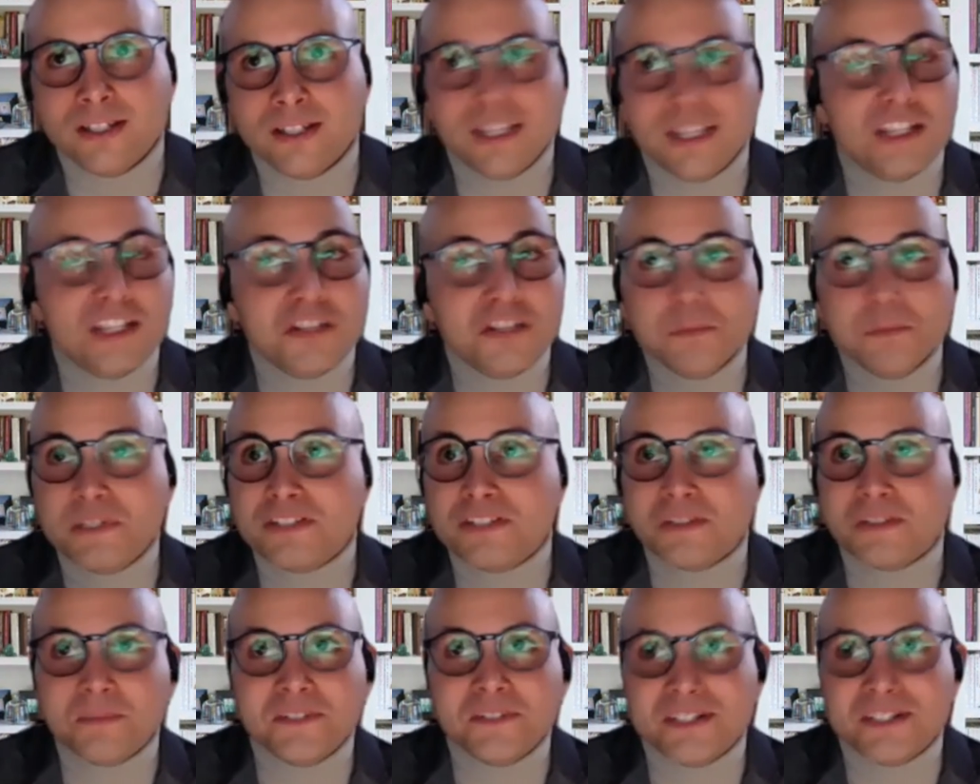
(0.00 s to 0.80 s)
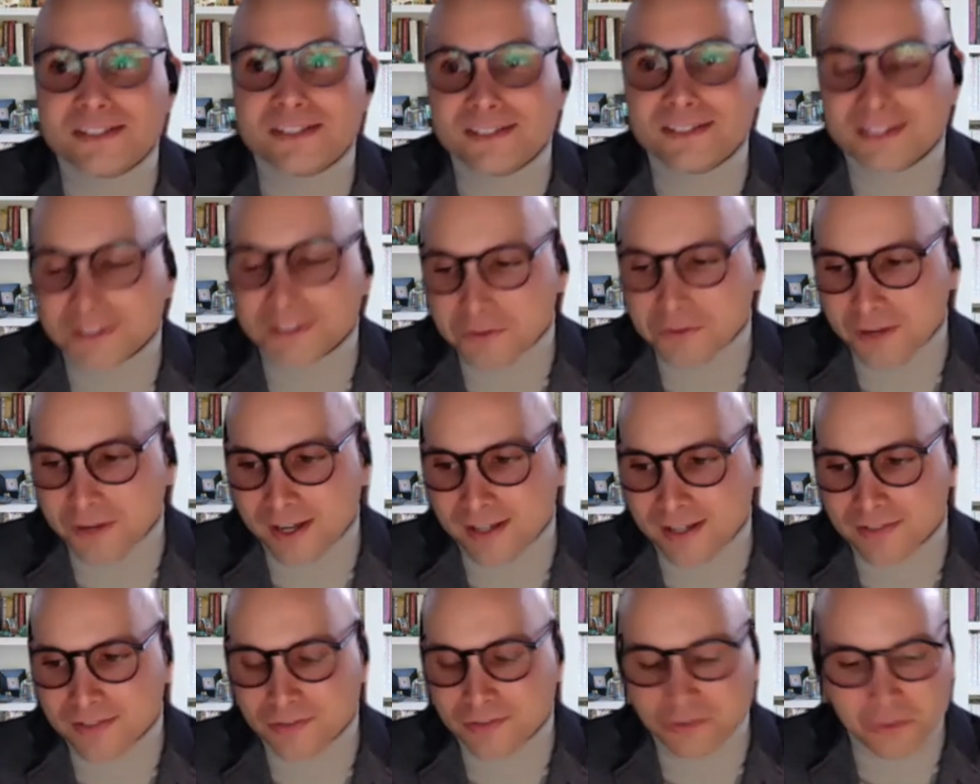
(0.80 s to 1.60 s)
it could be something as little
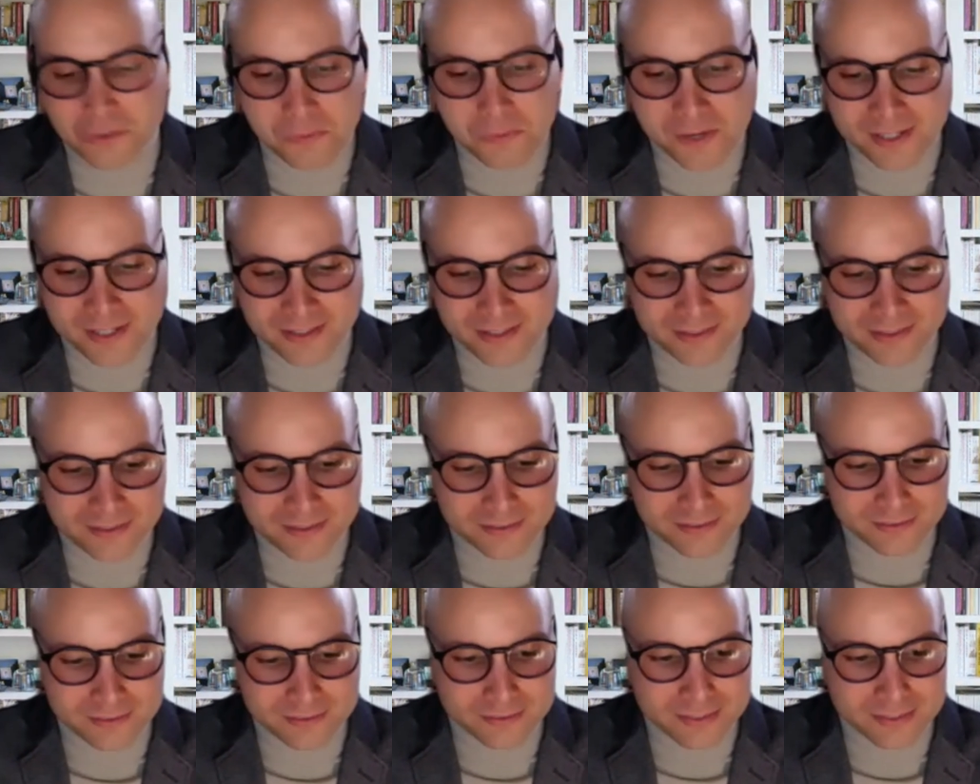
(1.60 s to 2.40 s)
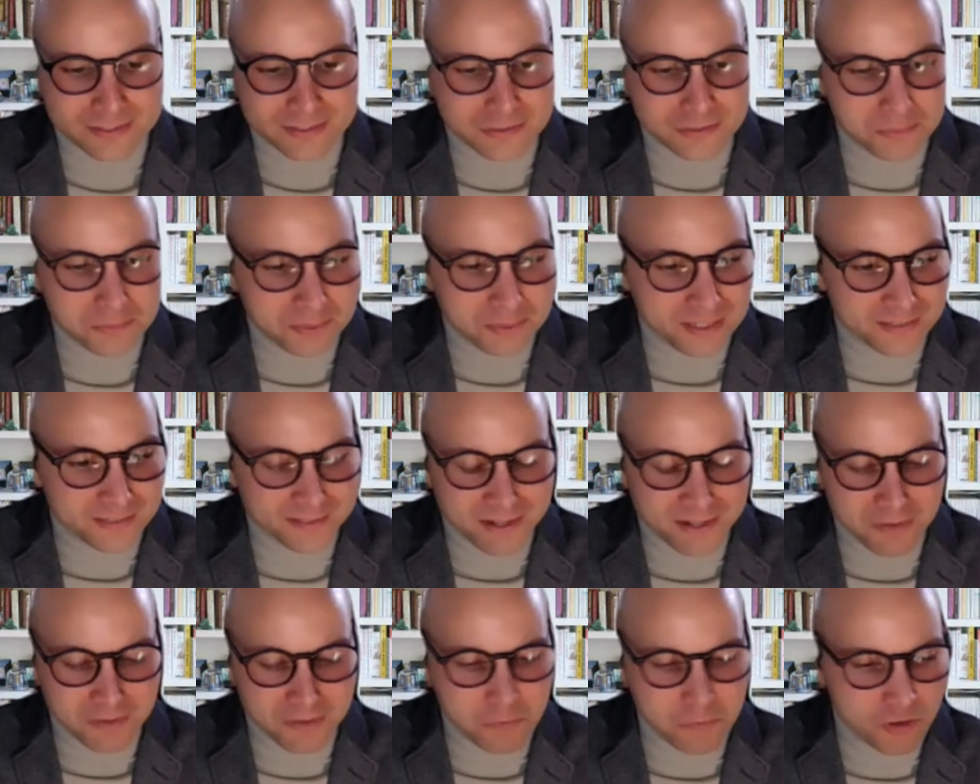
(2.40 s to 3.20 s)
as, the lesson plan
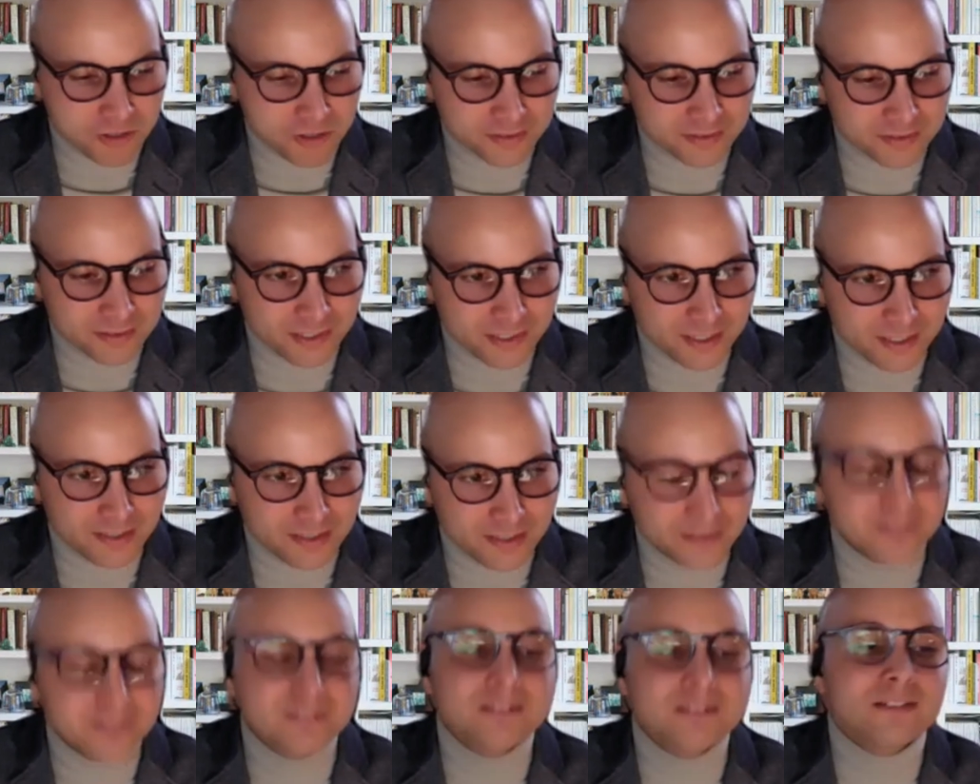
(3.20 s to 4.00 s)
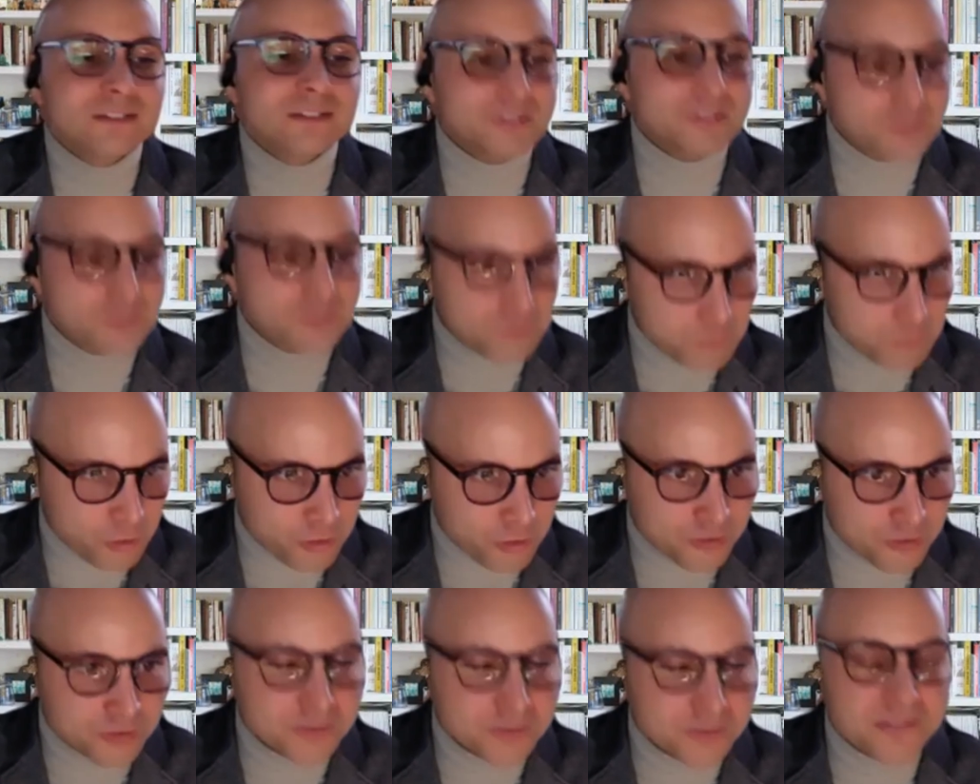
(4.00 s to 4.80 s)
didn't work today.
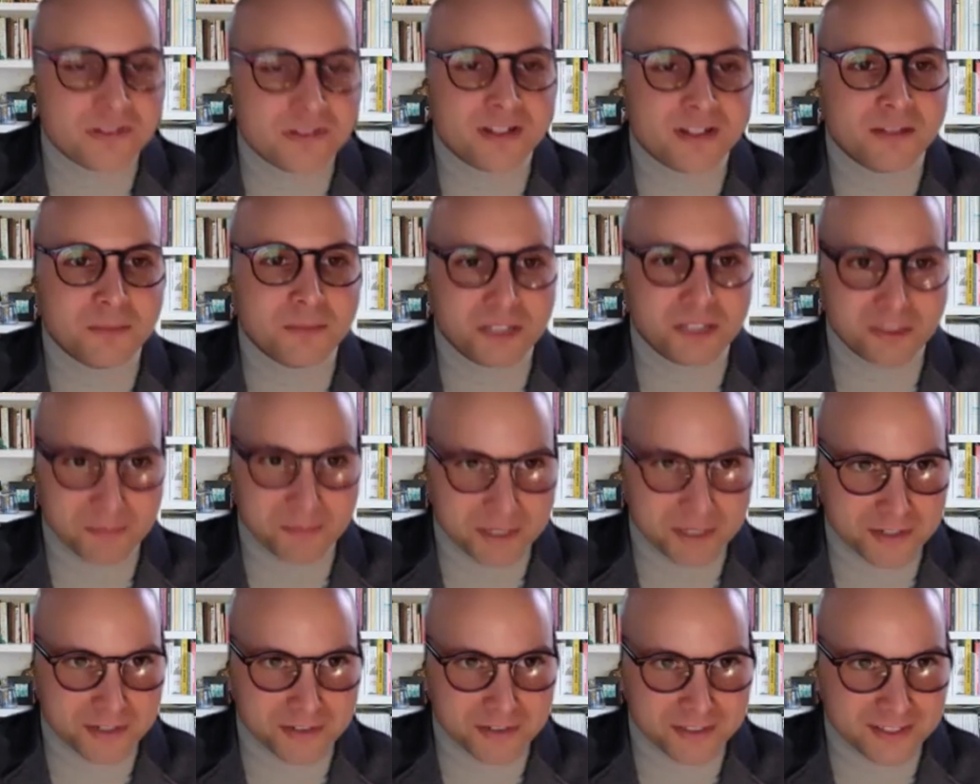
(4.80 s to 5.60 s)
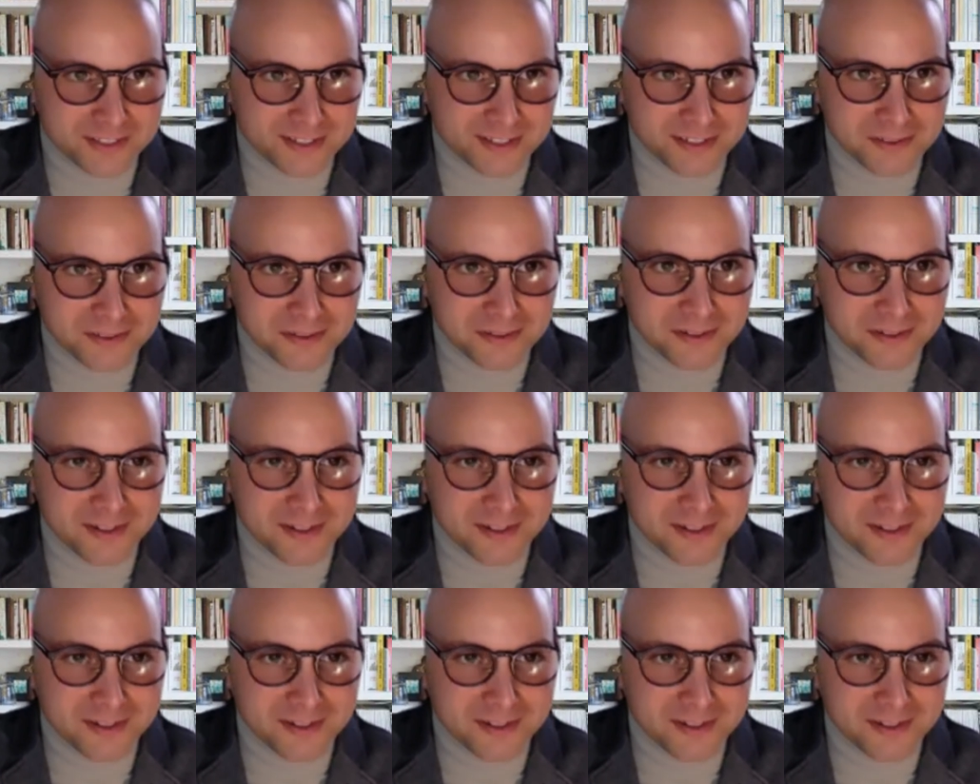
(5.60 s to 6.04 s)
Tomorrow is going to be a better day.